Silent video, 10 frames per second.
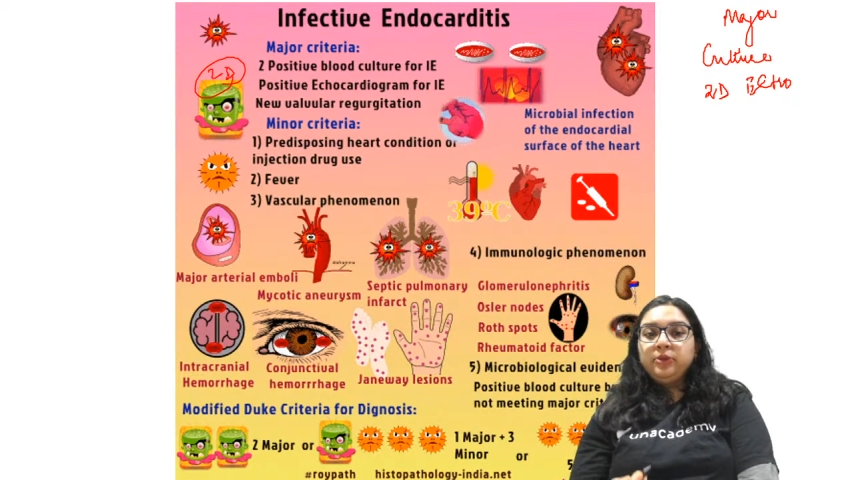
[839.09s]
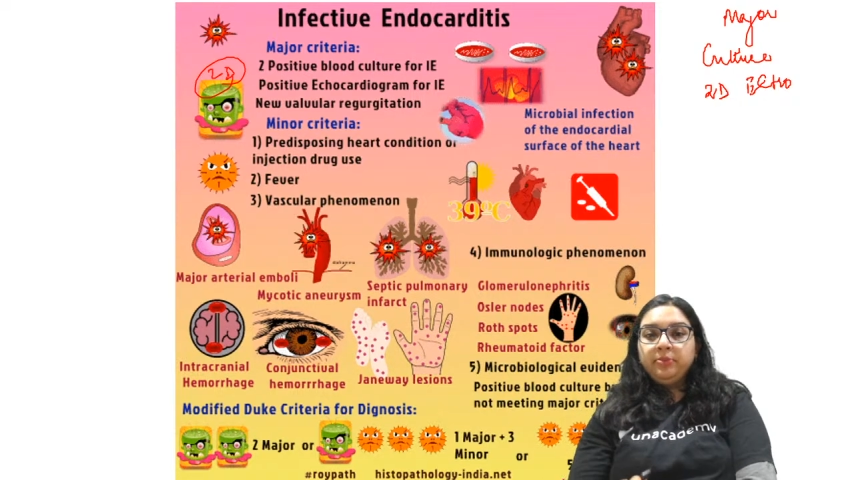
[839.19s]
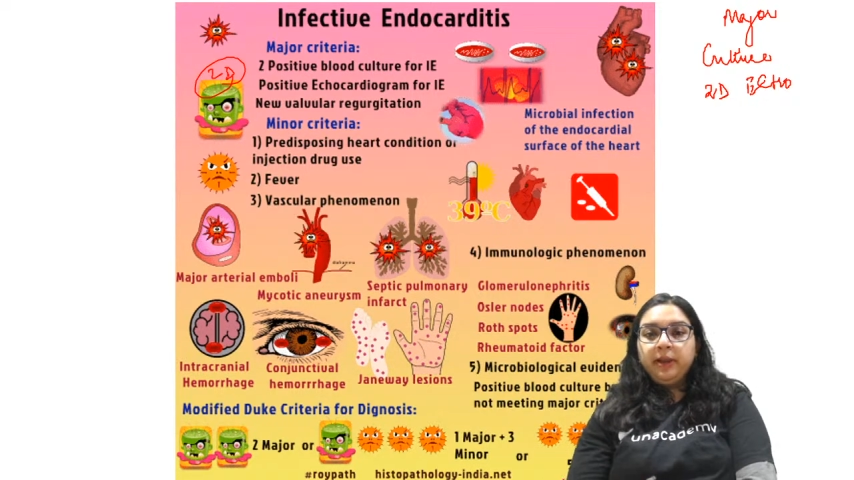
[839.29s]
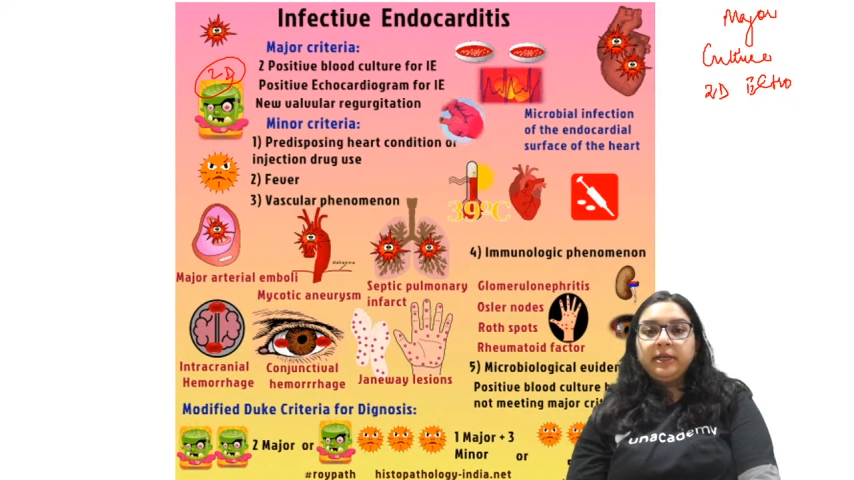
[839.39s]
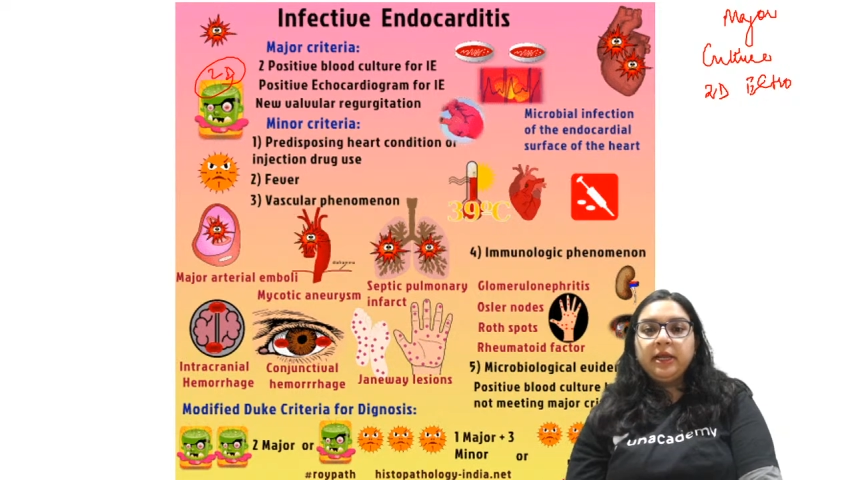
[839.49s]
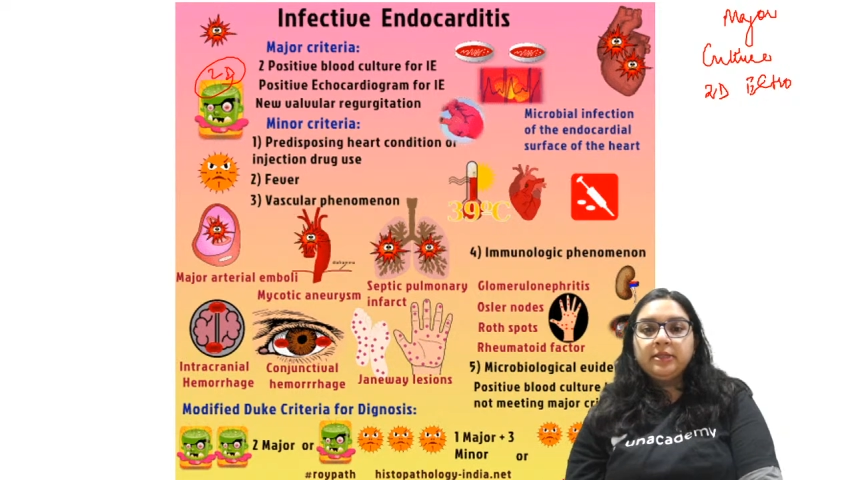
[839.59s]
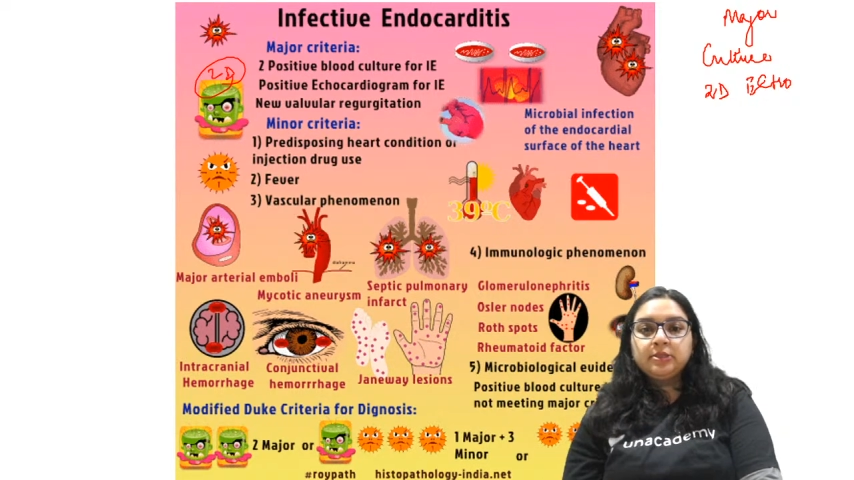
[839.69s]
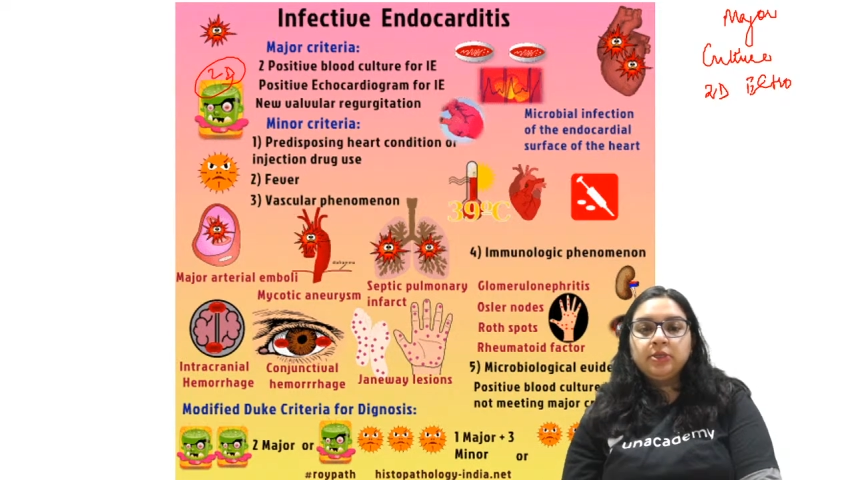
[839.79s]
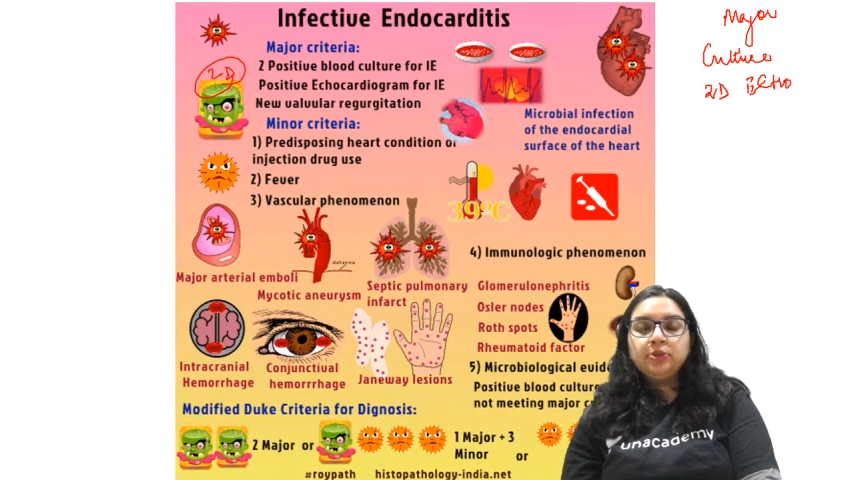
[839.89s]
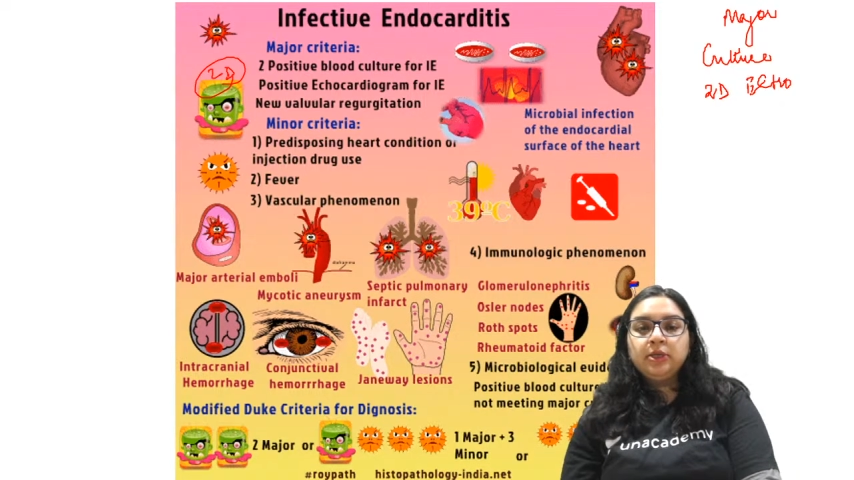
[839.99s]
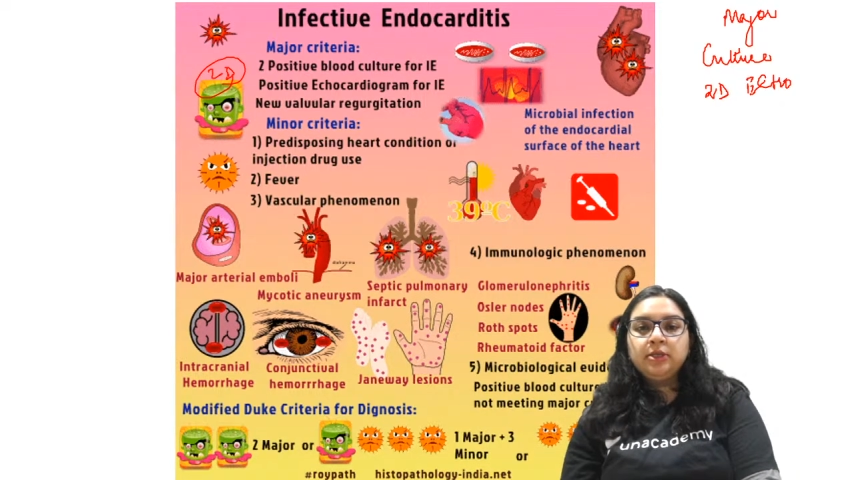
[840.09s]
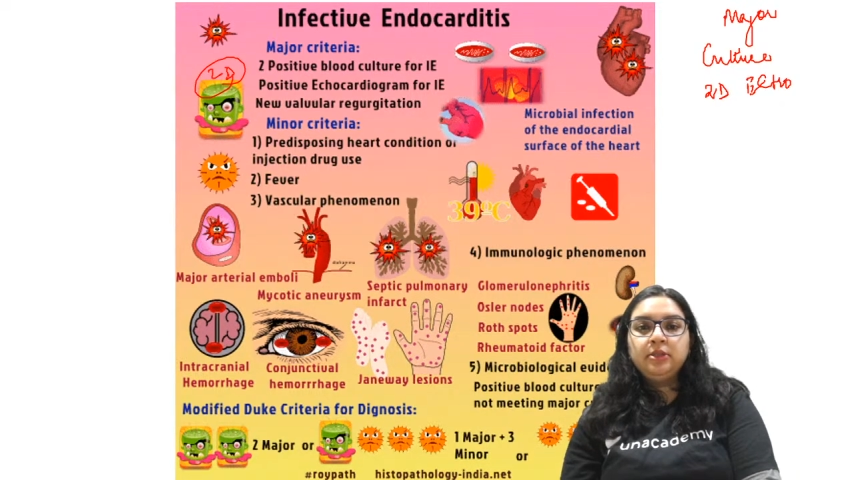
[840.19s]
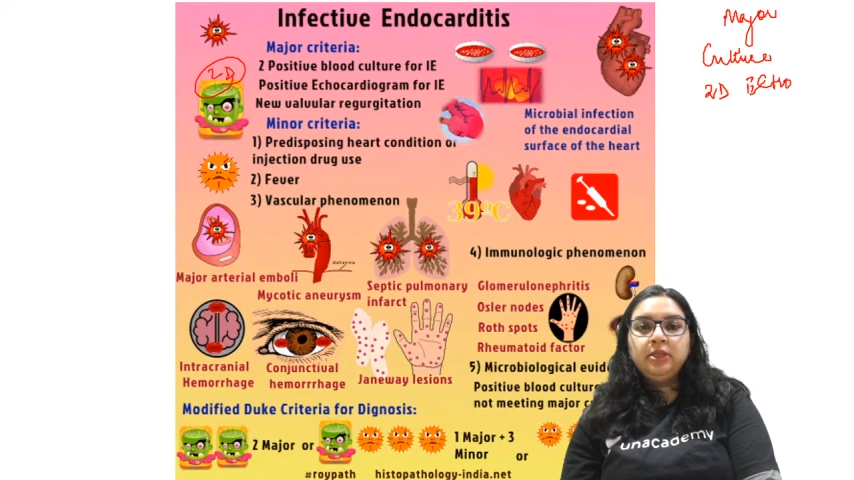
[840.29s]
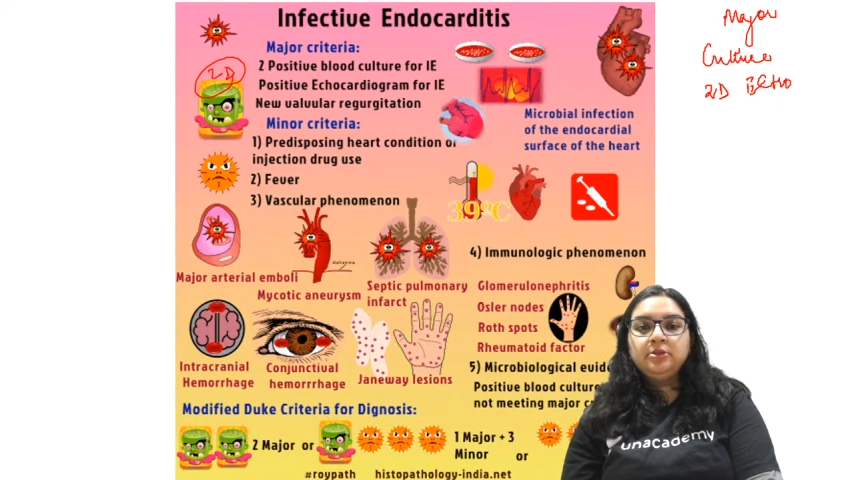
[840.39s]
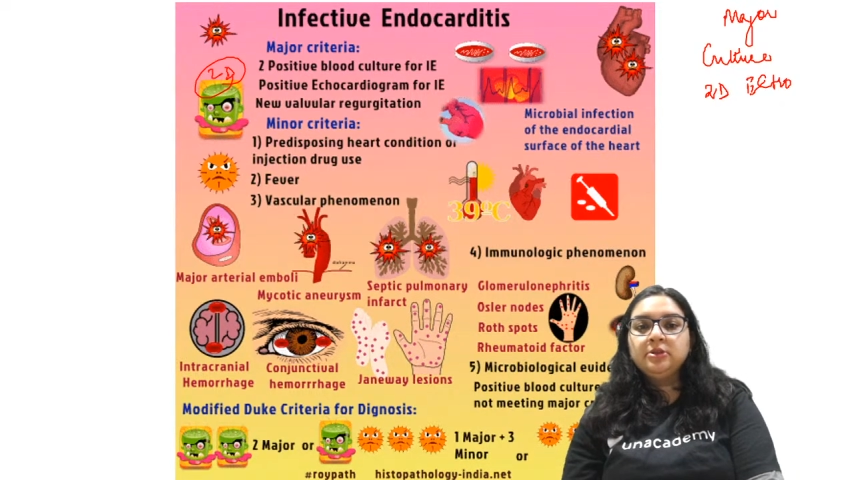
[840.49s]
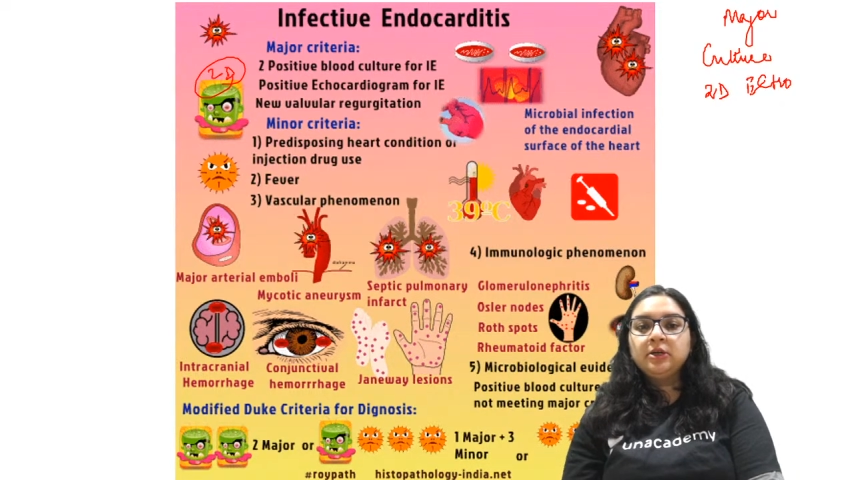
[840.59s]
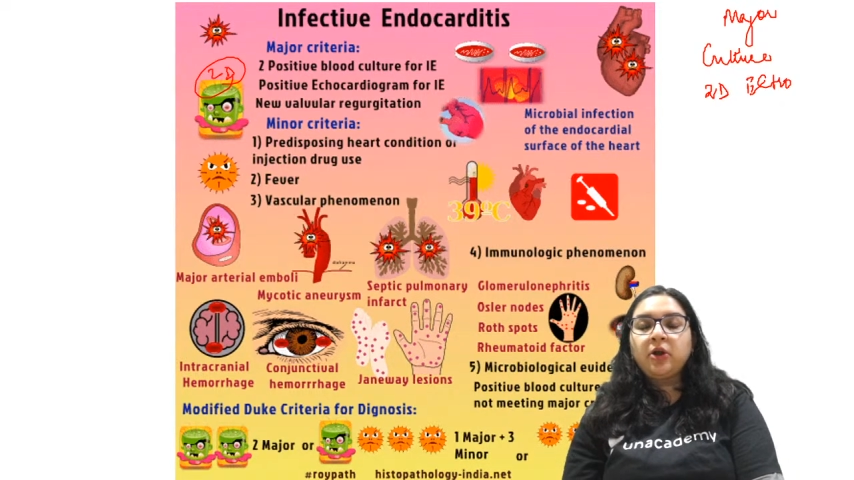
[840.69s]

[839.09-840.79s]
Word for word: They might ask you the these uh,